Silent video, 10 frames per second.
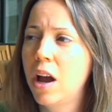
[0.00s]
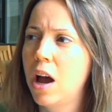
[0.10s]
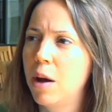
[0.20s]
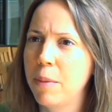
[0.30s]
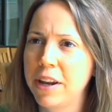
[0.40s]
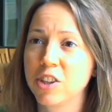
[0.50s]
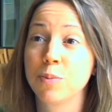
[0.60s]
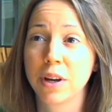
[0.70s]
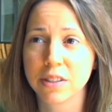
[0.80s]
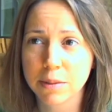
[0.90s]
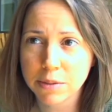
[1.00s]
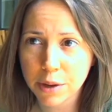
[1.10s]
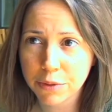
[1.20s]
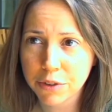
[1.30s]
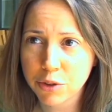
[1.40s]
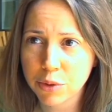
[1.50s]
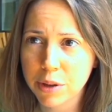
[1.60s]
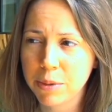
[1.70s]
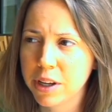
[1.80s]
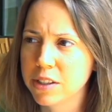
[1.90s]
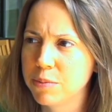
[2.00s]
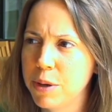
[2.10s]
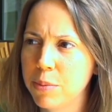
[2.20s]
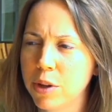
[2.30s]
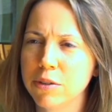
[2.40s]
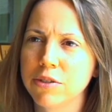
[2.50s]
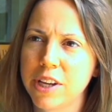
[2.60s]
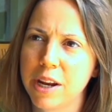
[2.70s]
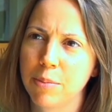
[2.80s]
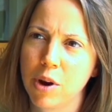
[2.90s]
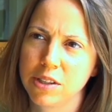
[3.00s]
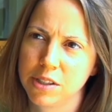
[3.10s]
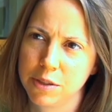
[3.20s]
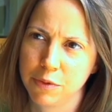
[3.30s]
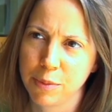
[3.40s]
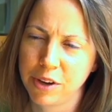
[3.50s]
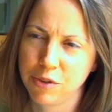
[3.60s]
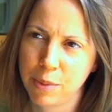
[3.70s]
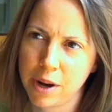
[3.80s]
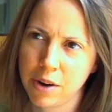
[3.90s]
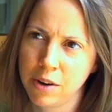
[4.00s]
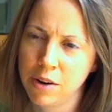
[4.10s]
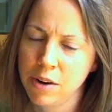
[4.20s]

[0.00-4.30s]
and express themselves visually, because people understand and process information better.